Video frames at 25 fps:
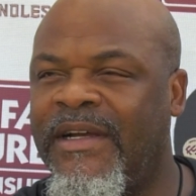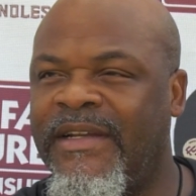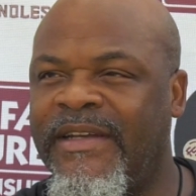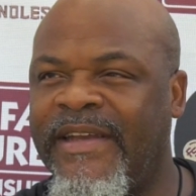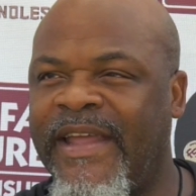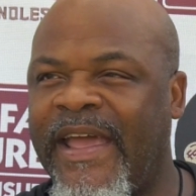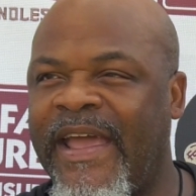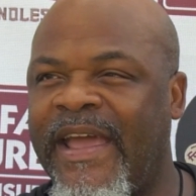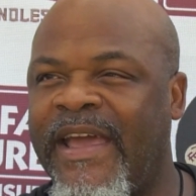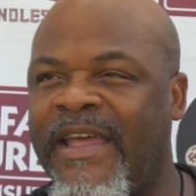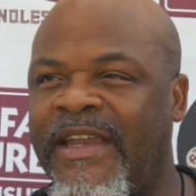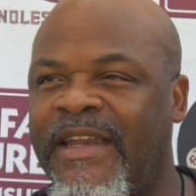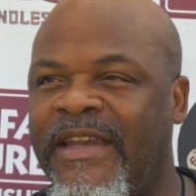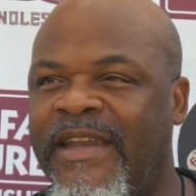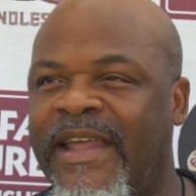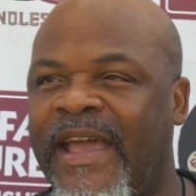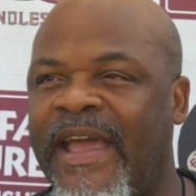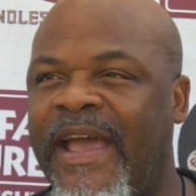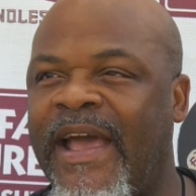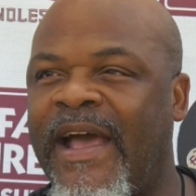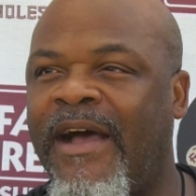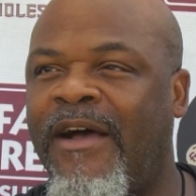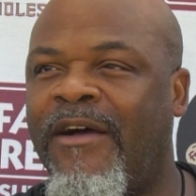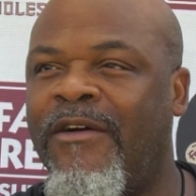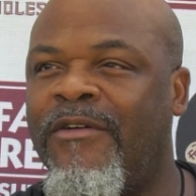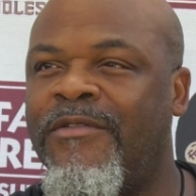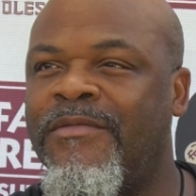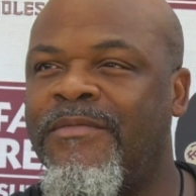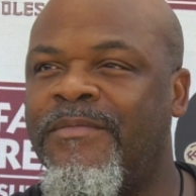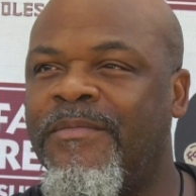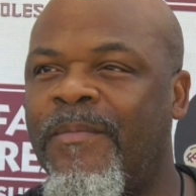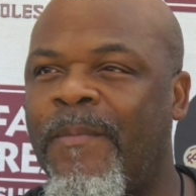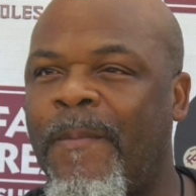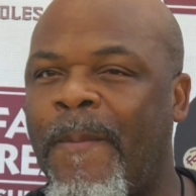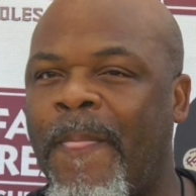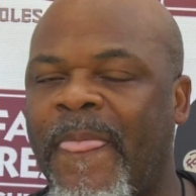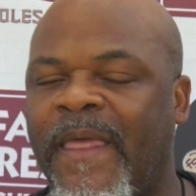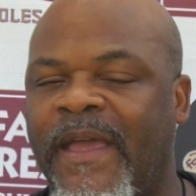day in and day out
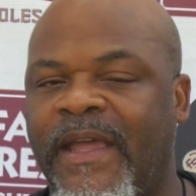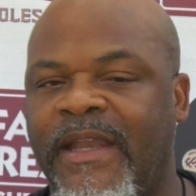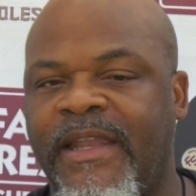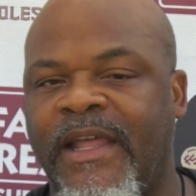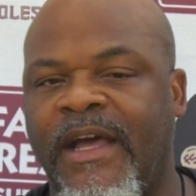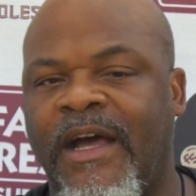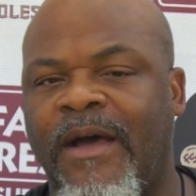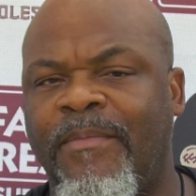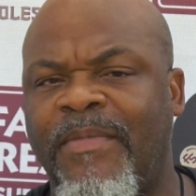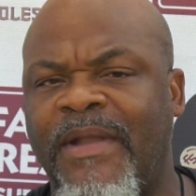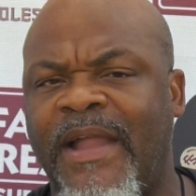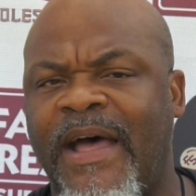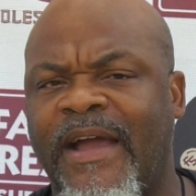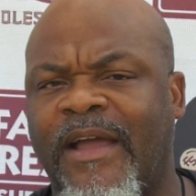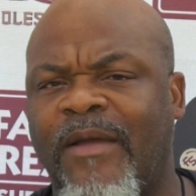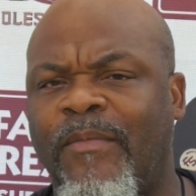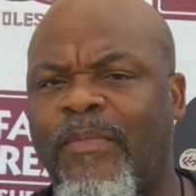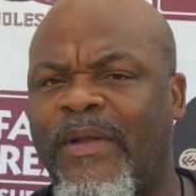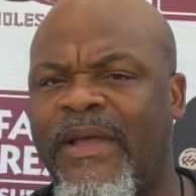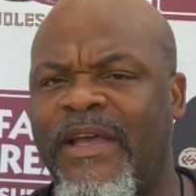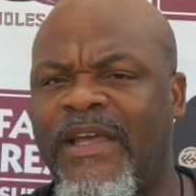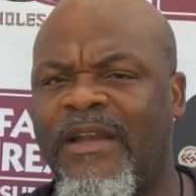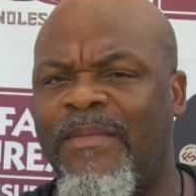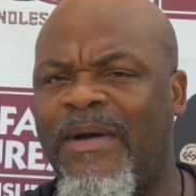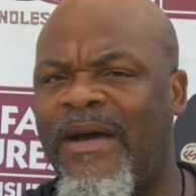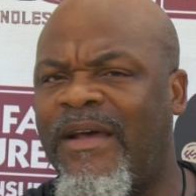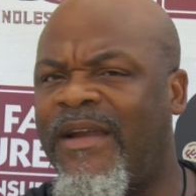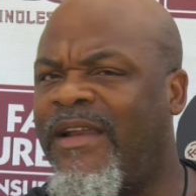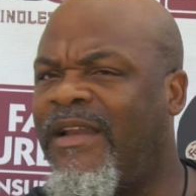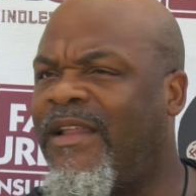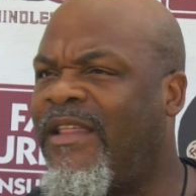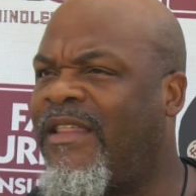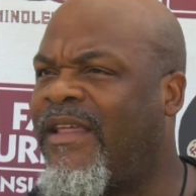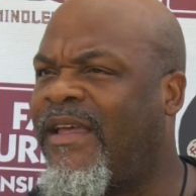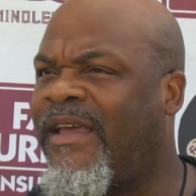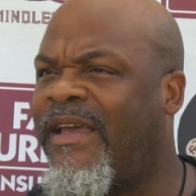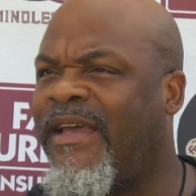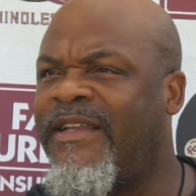and not complaining about
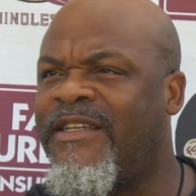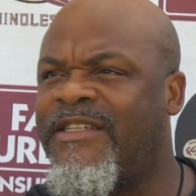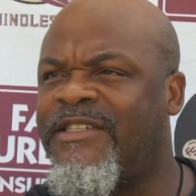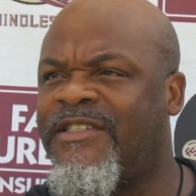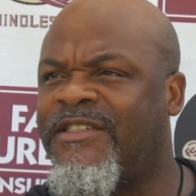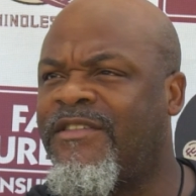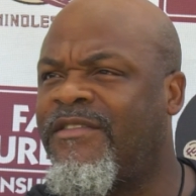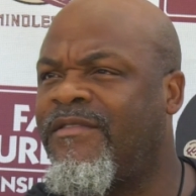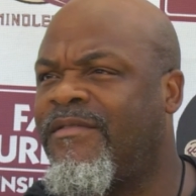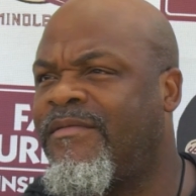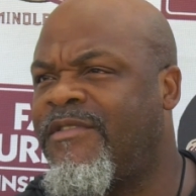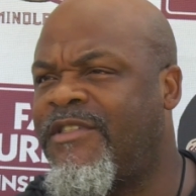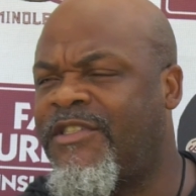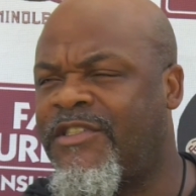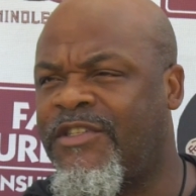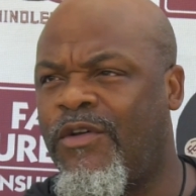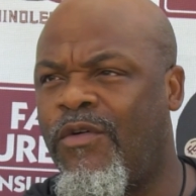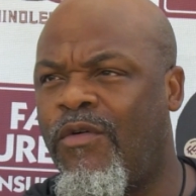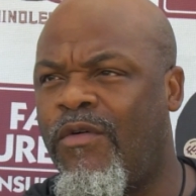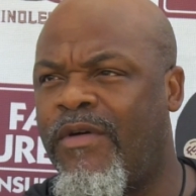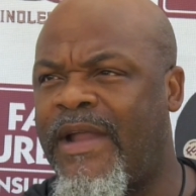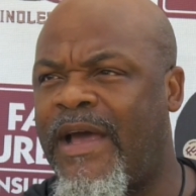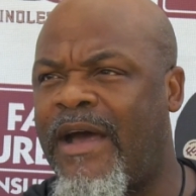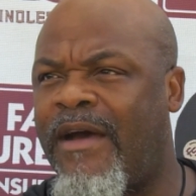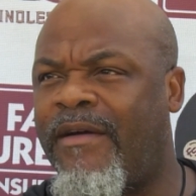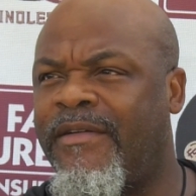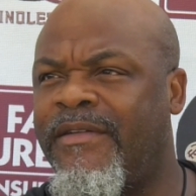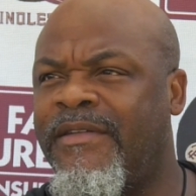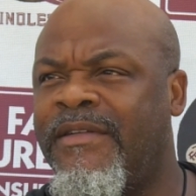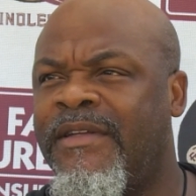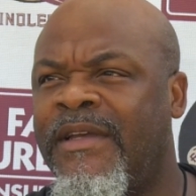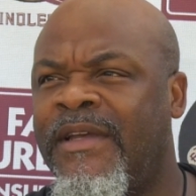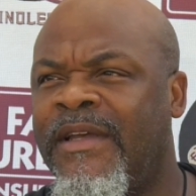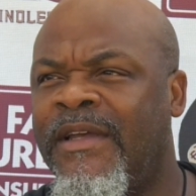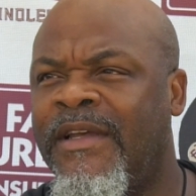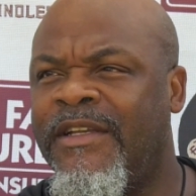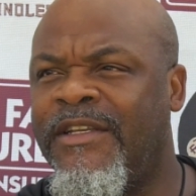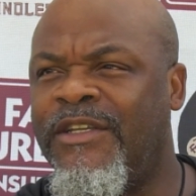anything, just going out and
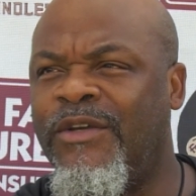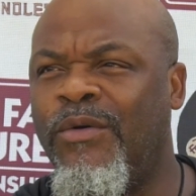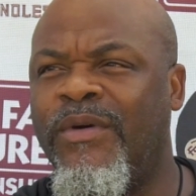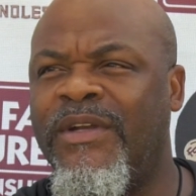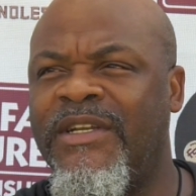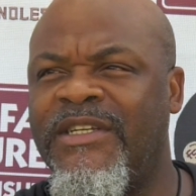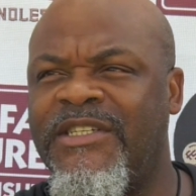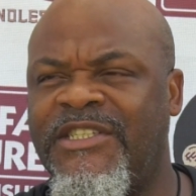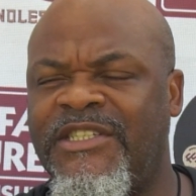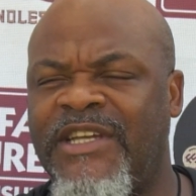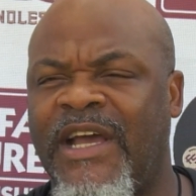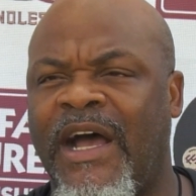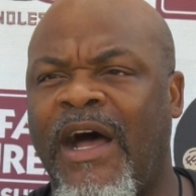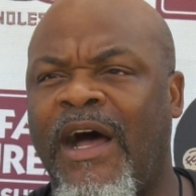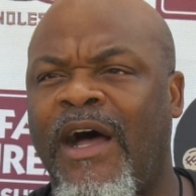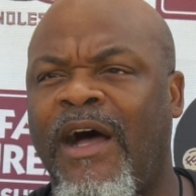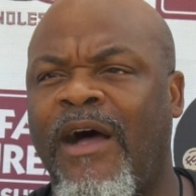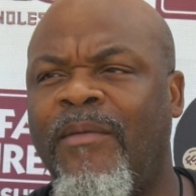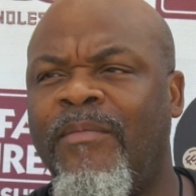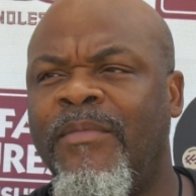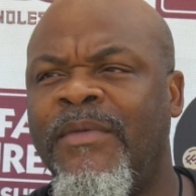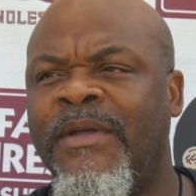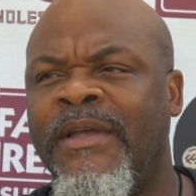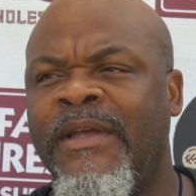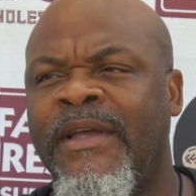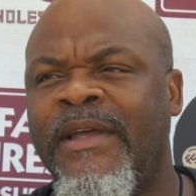doing his job.